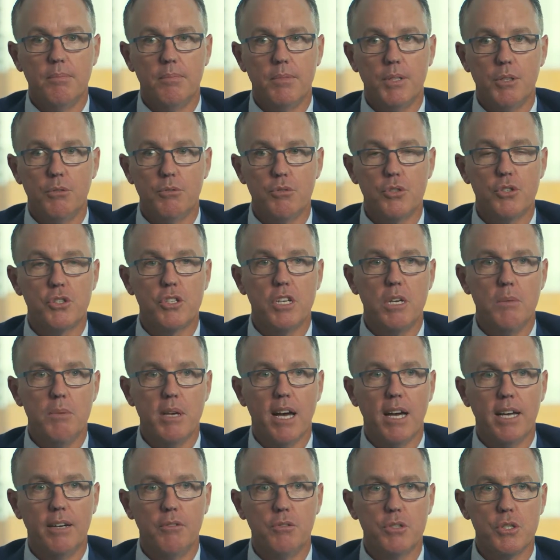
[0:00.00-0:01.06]
it was
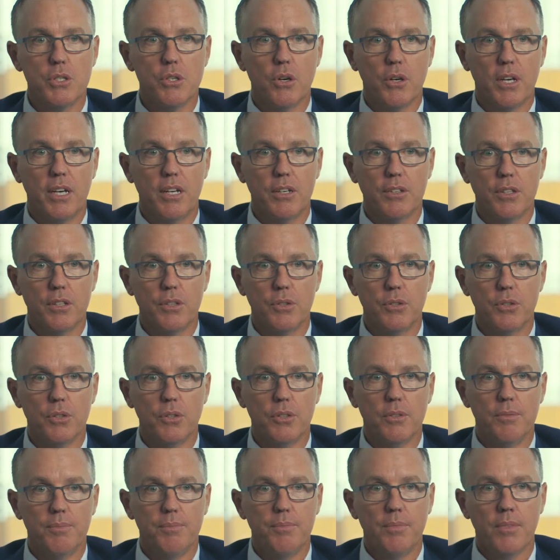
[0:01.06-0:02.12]
CBA was knocking on the
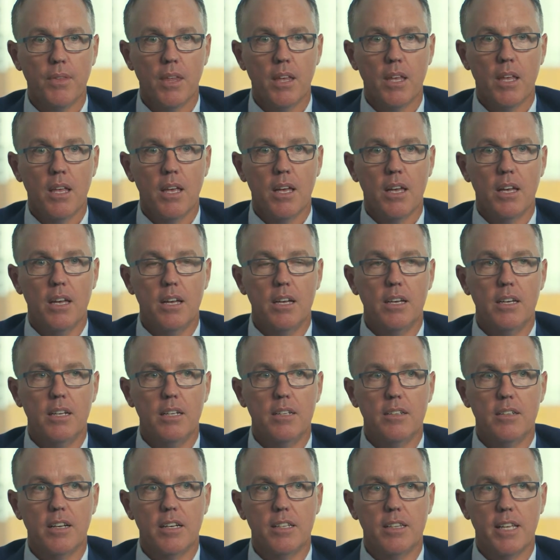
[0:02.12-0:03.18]
door,
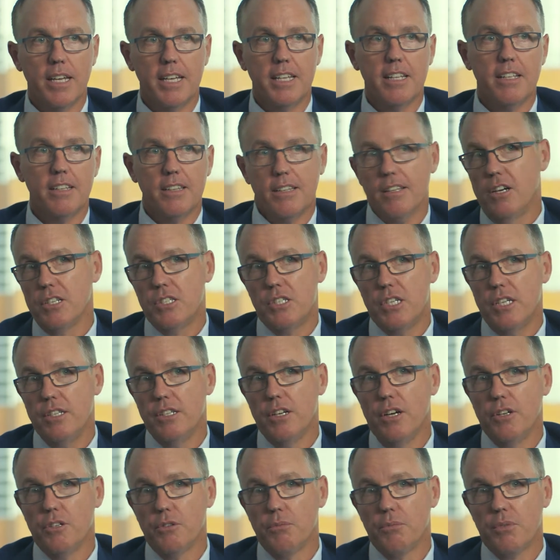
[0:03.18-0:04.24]
and I said
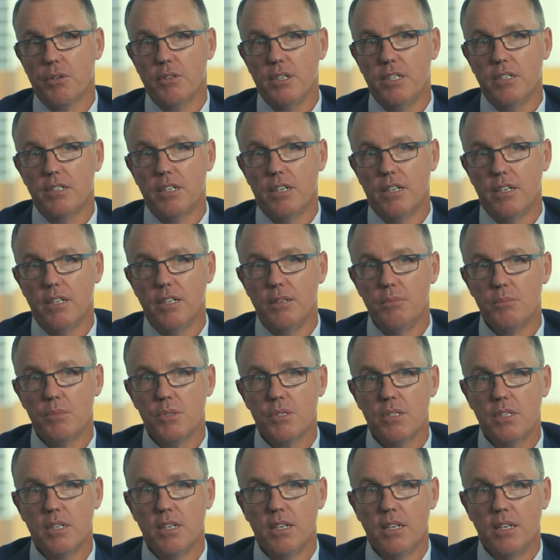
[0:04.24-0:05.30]
no to them 3
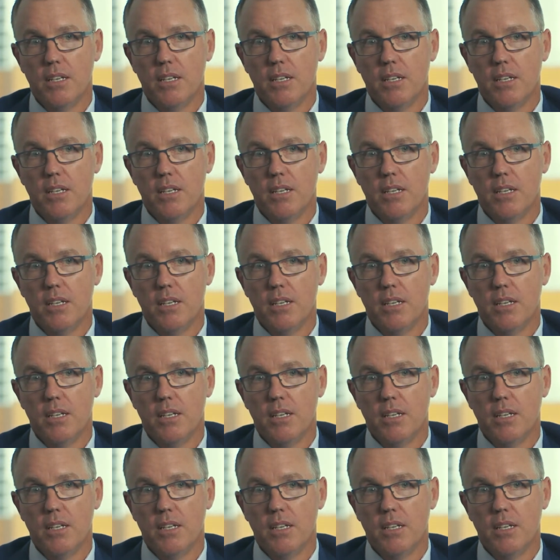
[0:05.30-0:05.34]
times.